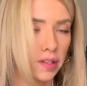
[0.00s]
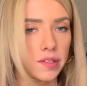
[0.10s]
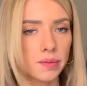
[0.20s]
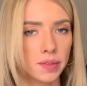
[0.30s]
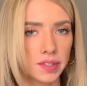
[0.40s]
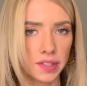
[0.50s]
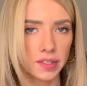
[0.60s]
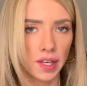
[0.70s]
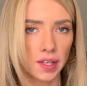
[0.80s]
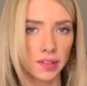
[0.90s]
this one says
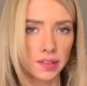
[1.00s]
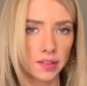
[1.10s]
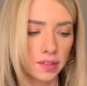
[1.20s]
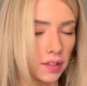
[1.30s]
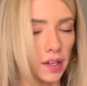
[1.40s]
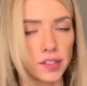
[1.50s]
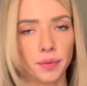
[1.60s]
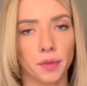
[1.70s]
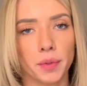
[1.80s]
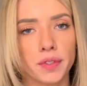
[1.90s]
Canes. Gosh, I'm
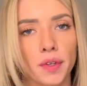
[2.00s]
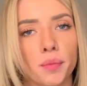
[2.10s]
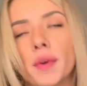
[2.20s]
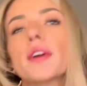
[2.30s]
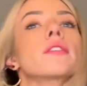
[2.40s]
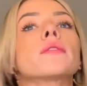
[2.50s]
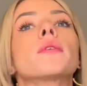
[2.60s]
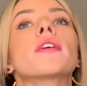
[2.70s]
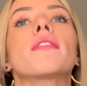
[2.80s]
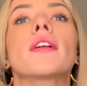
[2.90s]
gonna be so embarrassed when
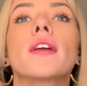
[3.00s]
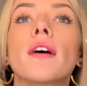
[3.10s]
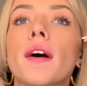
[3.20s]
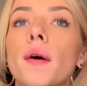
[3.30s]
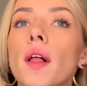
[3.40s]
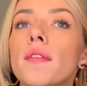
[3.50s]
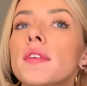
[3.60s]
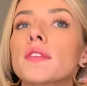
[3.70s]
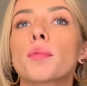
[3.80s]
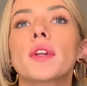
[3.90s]
I find out how all of
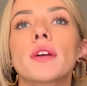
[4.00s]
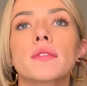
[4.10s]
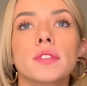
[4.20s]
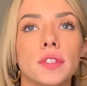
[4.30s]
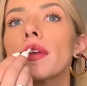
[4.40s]
these are pronounced.